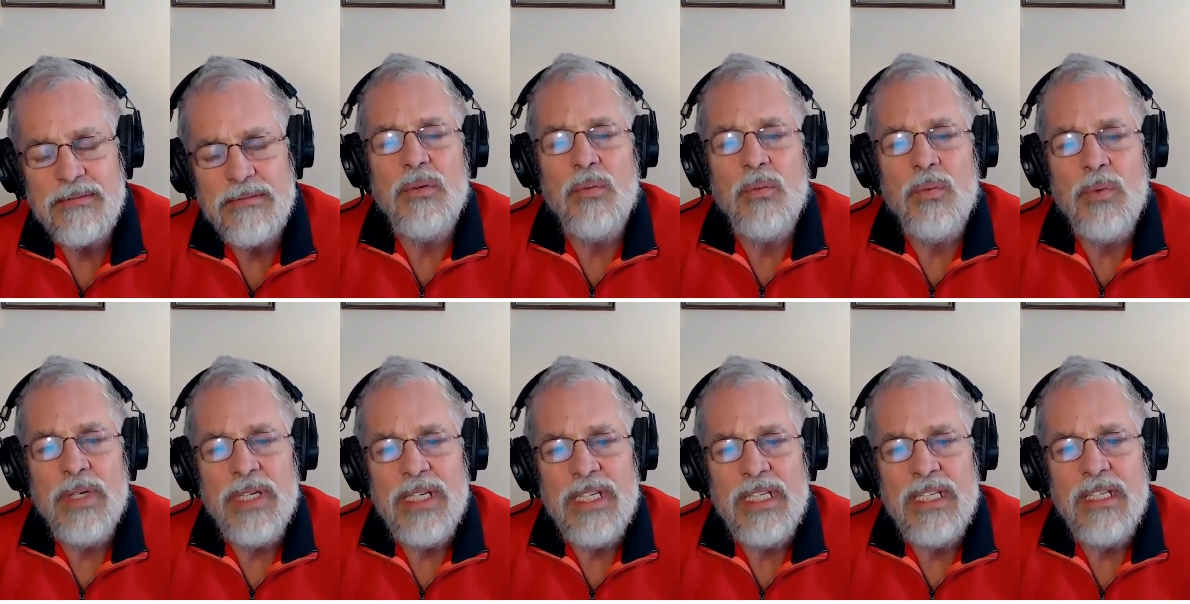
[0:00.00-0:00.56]

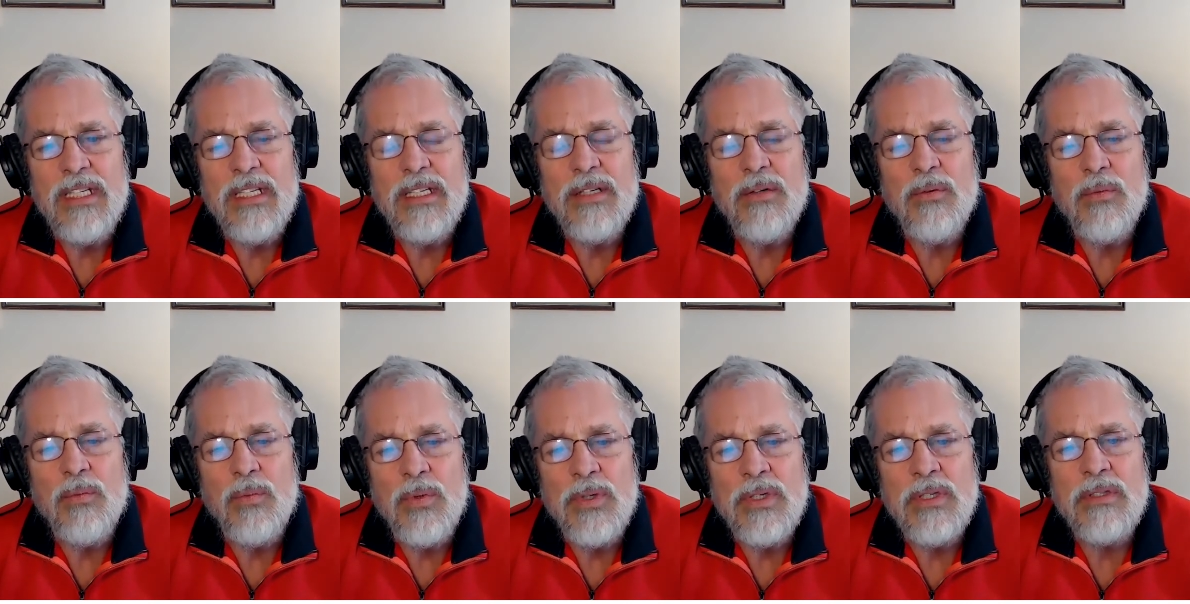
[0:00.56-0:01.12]
We
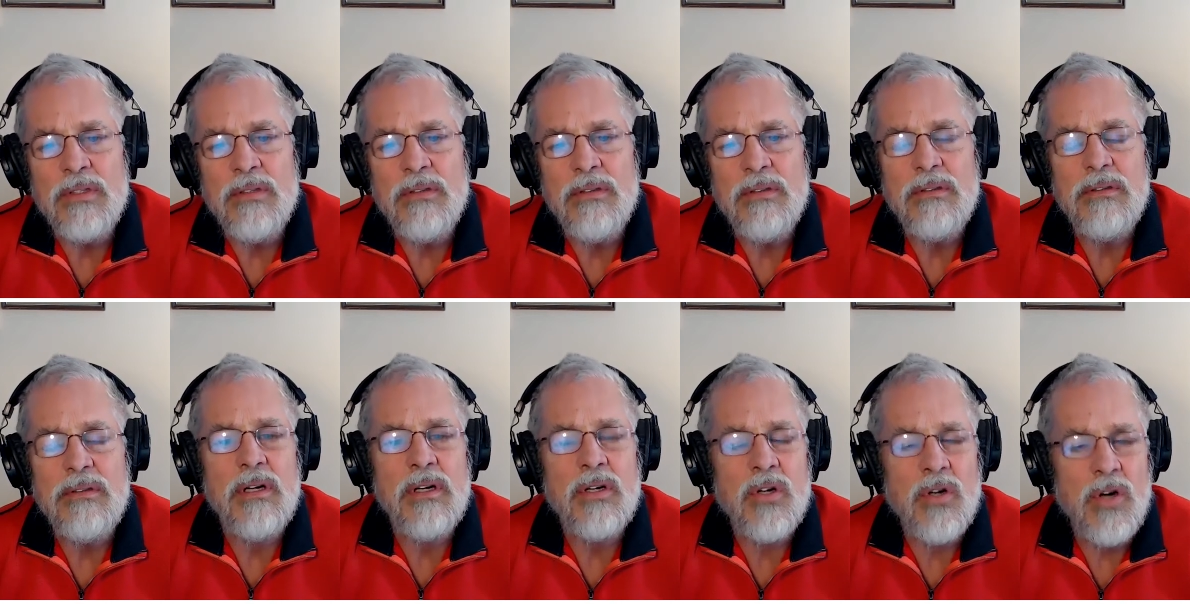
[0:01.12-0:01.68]

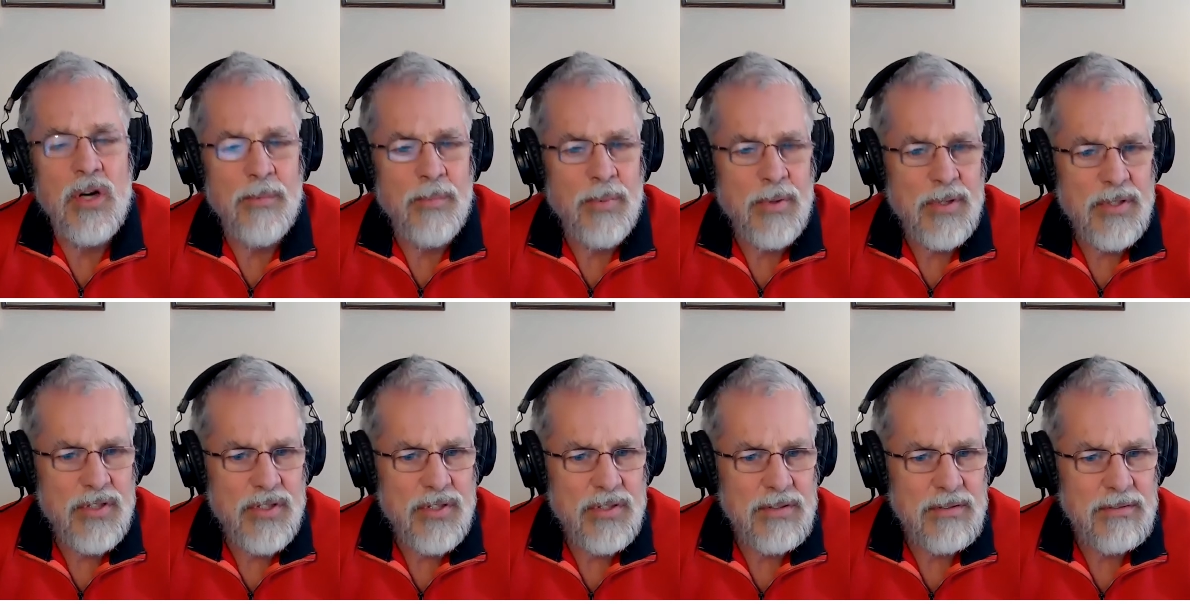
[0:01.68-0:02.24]
will
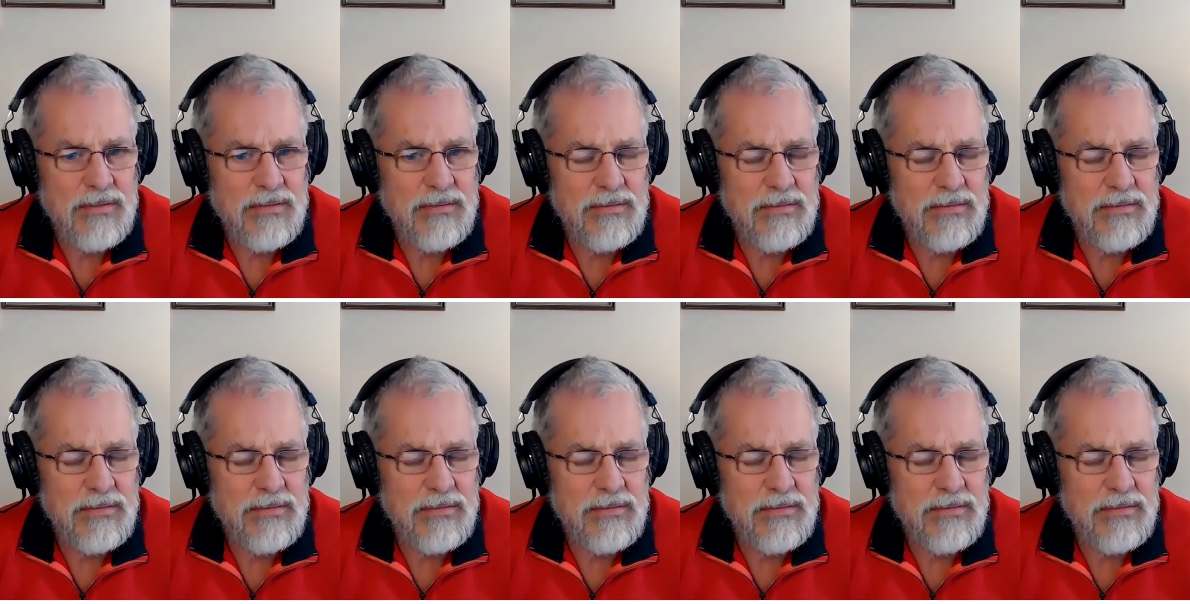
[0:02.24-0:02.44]
accomplish